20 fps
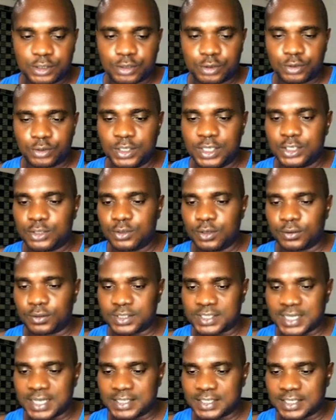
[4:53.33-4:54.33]
need to do is go to
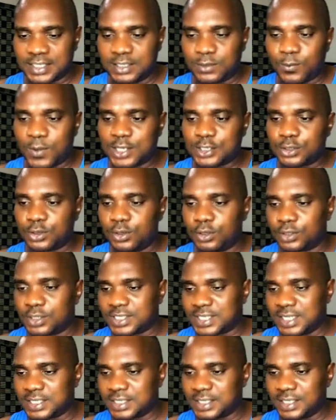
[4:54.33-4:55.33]
setting. Once you go to
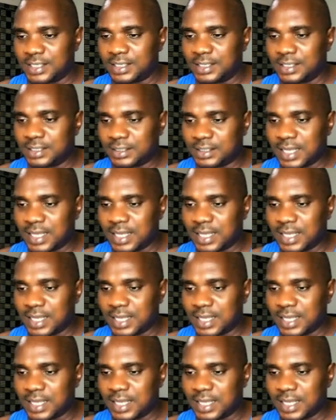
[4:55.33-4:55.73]
setting,